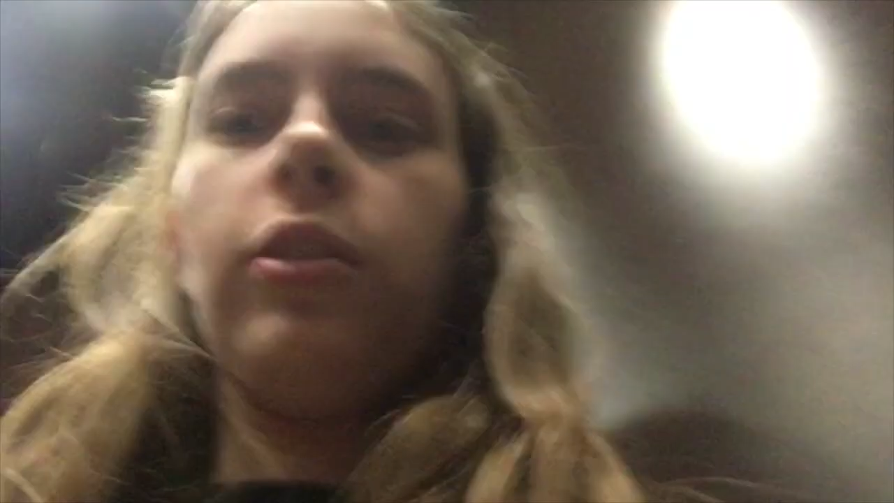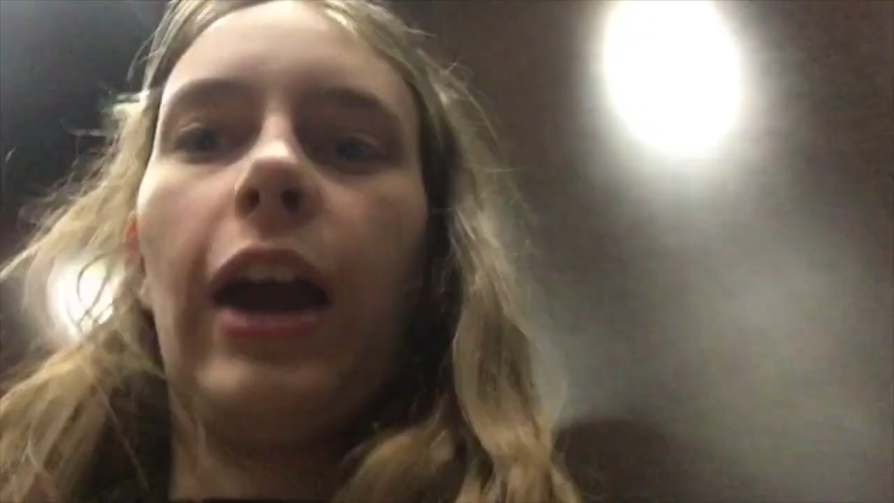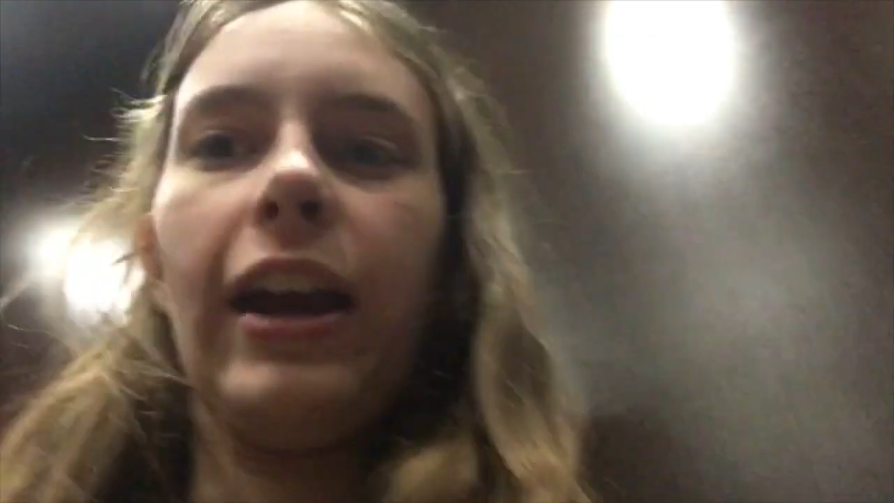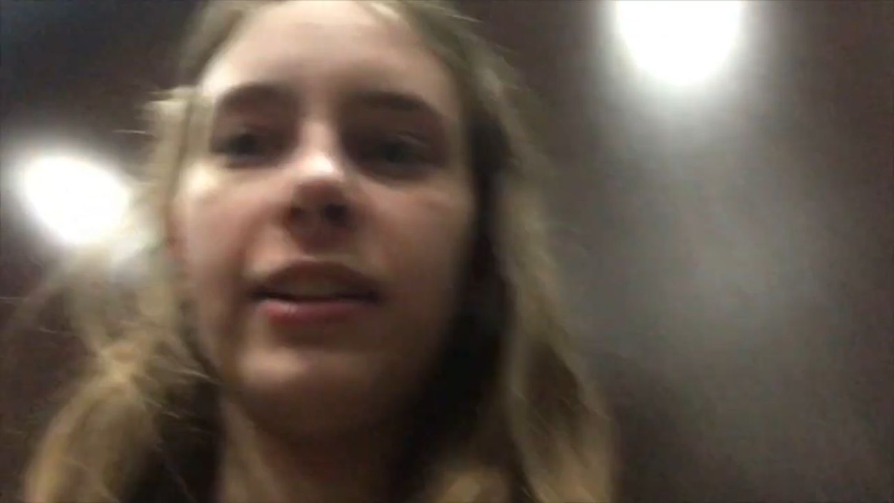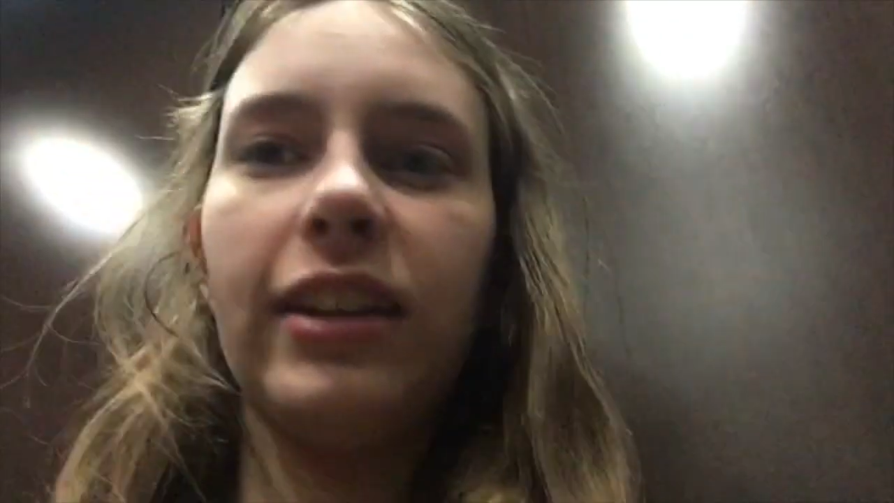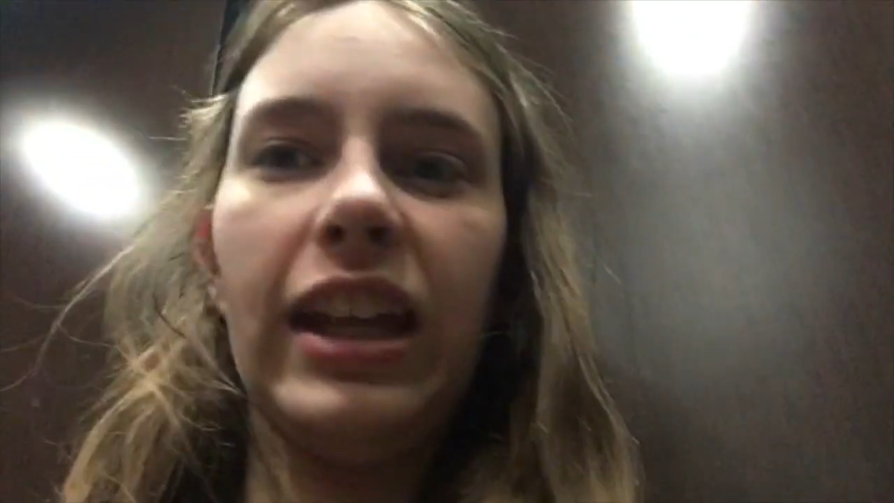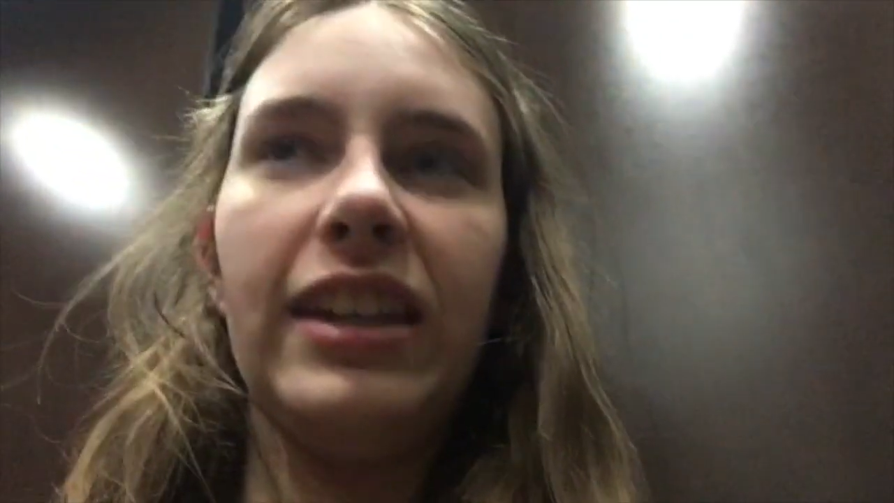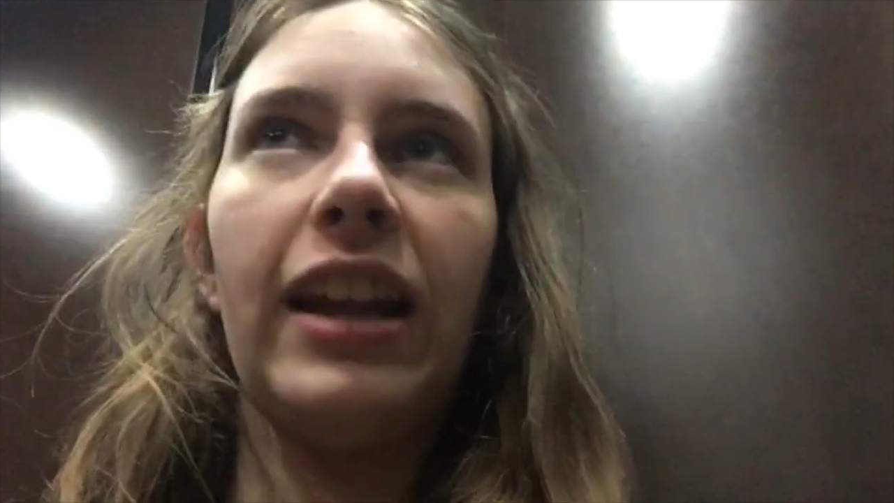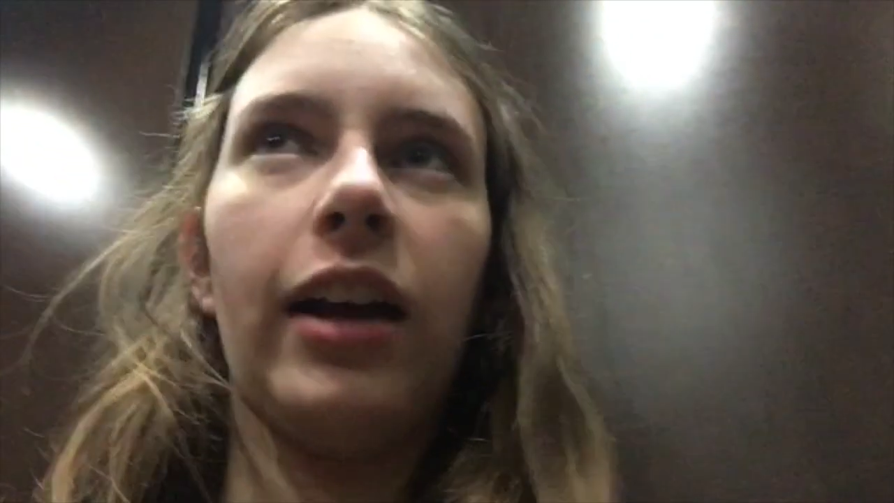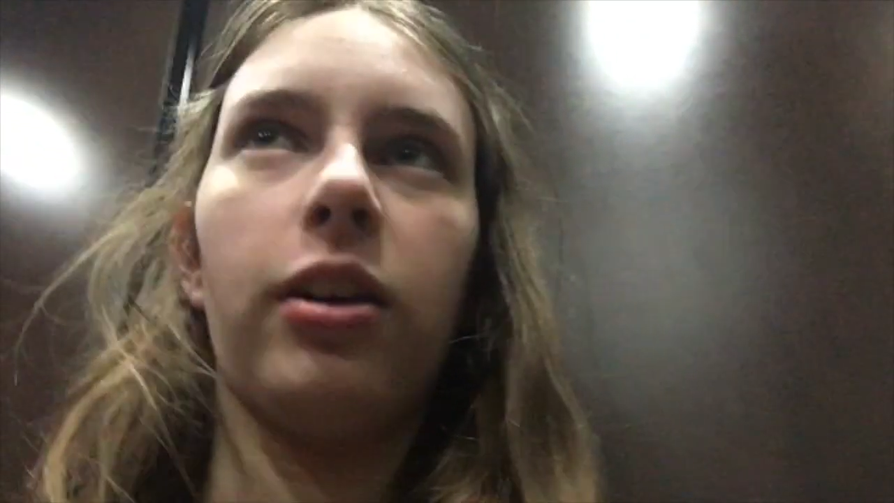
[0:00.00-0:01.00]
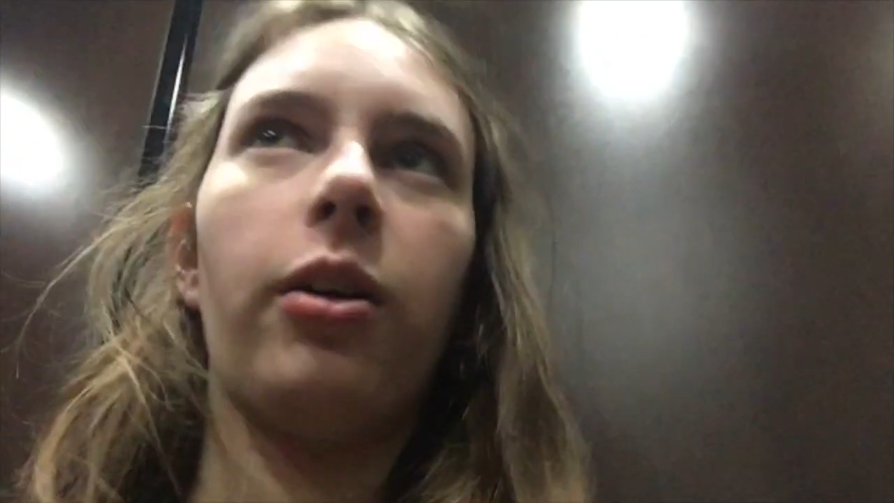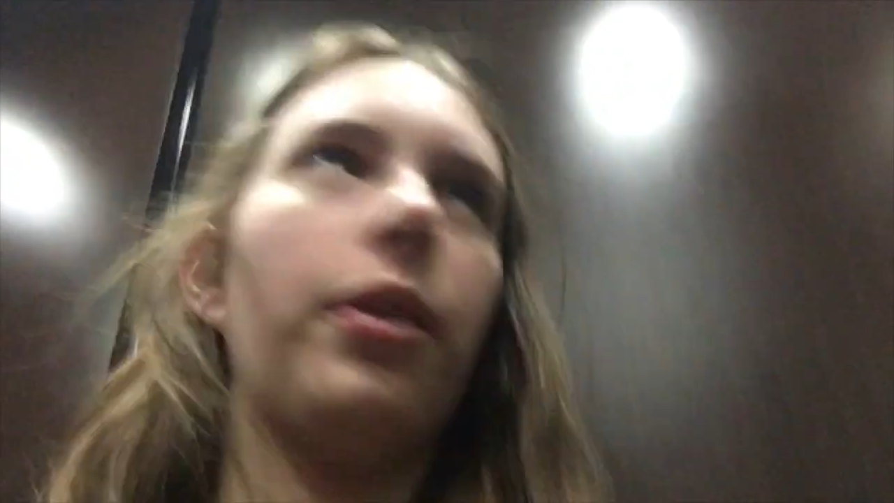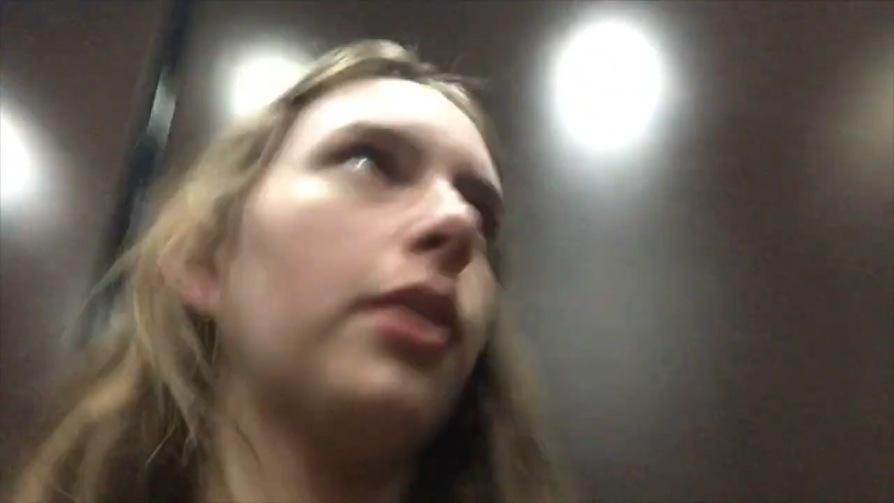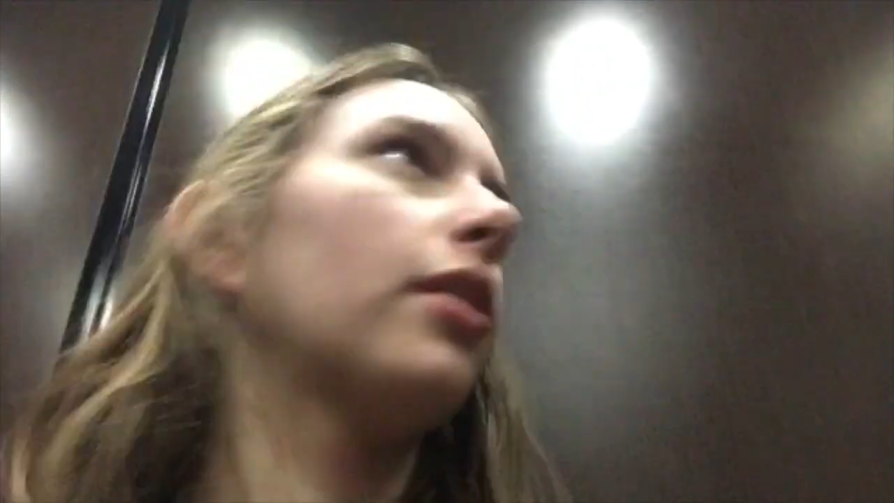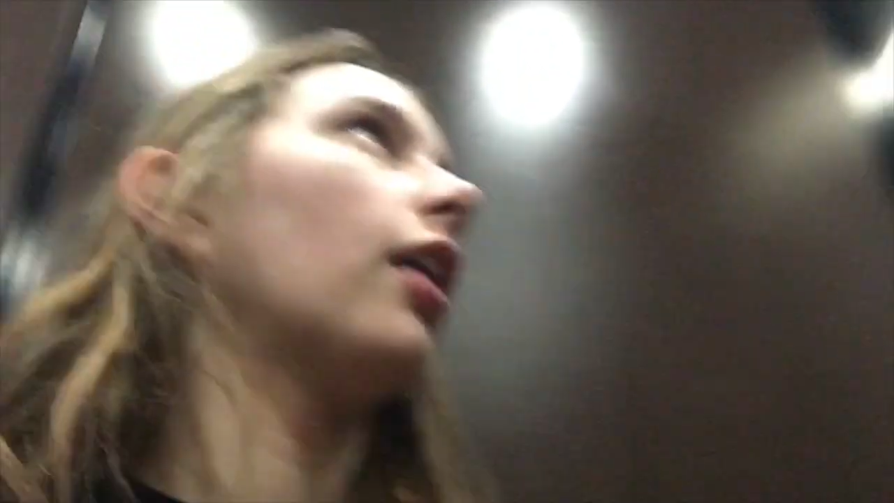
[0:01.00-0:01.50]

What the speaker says: You guys, it's not going.